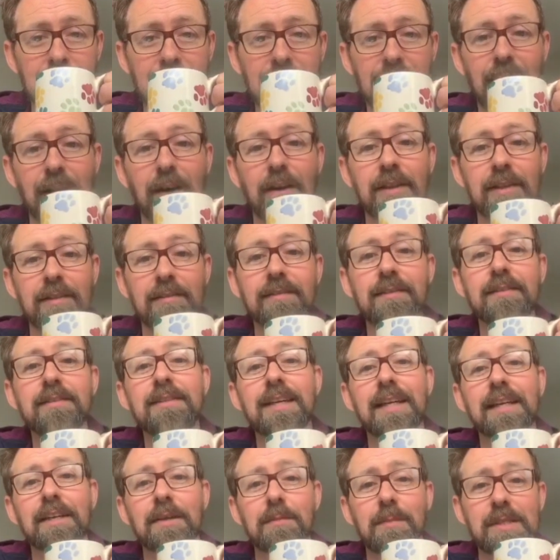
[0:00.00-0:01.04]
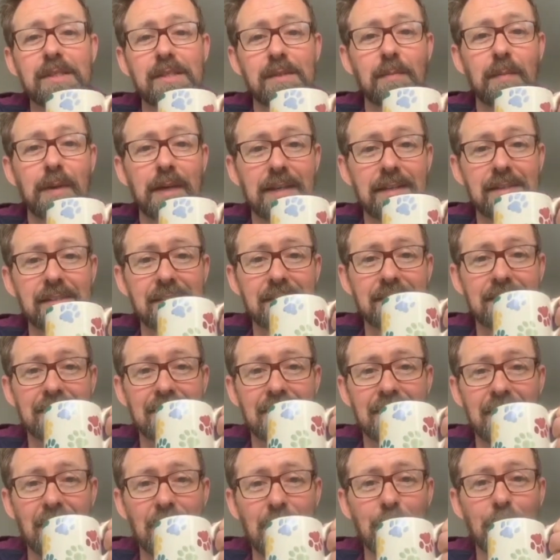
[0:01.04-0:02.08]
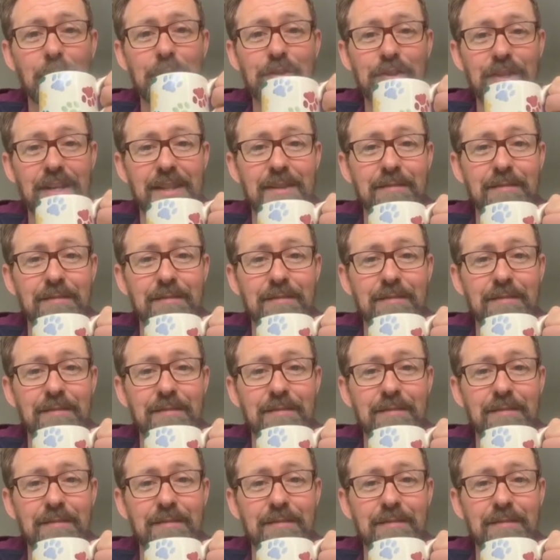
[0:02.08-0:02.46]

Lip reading: Thank you, Mr. Biggs. I appreciate